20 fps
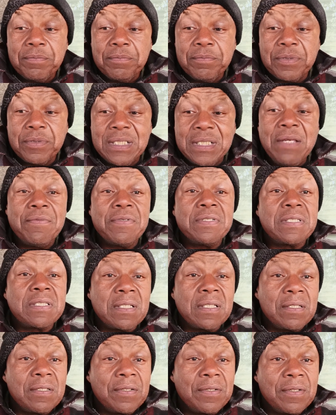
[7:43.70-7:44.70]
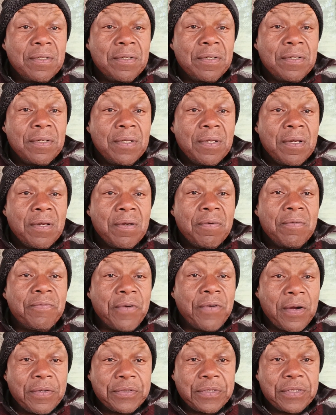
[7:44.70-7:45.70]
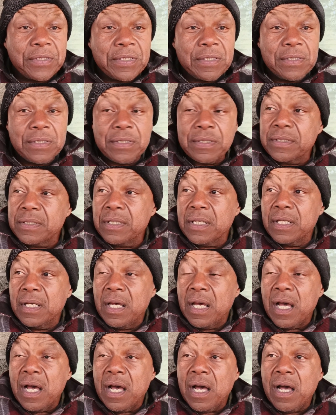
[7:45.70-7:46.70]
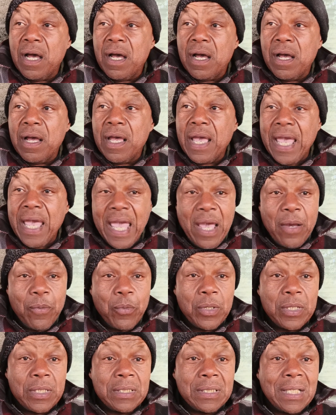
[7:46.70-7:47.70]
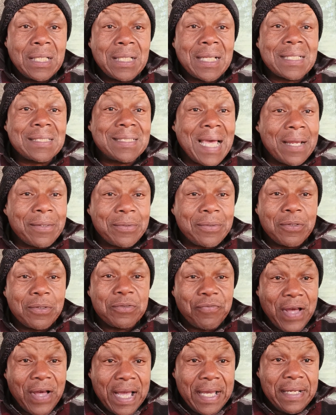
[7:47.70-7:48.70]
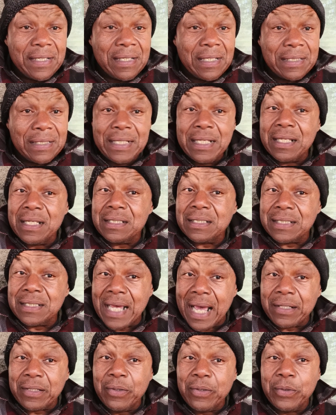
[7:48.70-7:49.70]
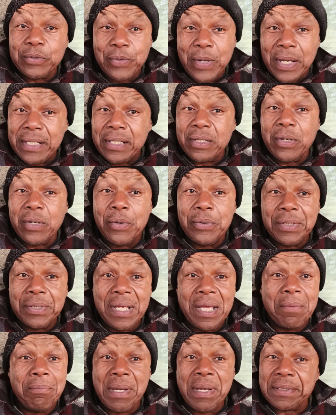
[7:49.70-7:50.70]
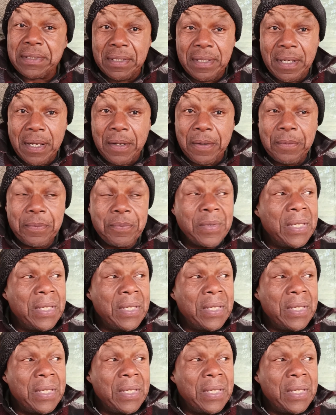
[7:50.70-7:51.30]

Stevenson versus Edwin de Los Santos fight. De Los Santos was ready to go in there and mix it up.